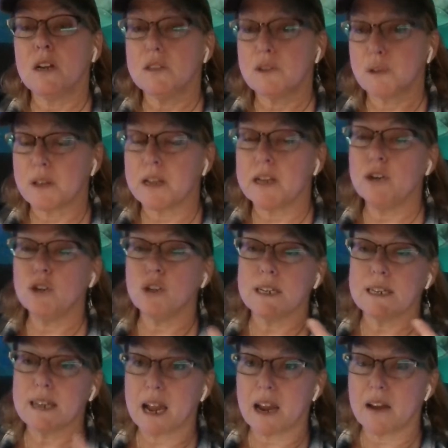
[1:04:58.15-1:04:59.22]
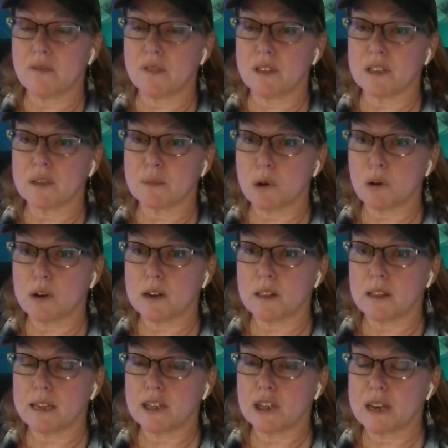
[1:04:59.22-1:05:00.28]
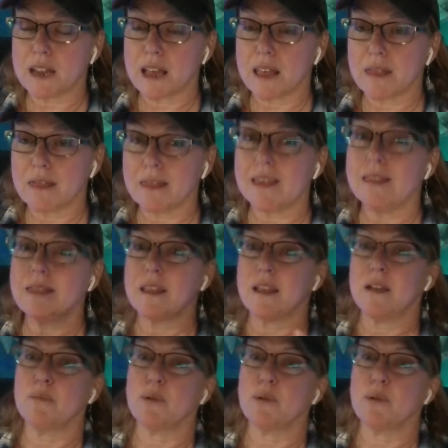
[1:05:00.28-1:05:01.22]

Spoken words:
So they usually die of the smoke inhalation and then they